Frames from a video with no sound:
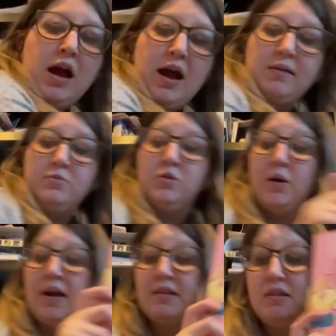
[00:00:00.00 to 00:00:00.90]
I'm
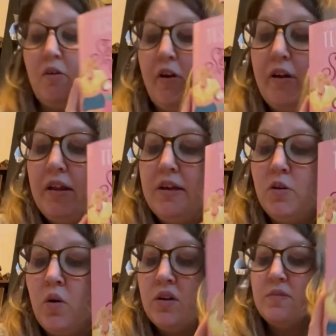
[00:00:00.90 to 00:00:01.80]
doing Secretly
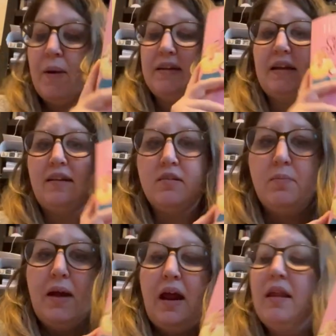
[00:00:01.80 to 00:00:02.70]
Yours by Tessa
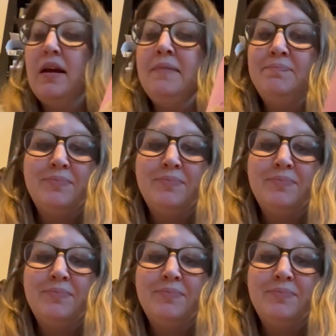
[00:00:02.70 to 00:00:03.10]
Bailey.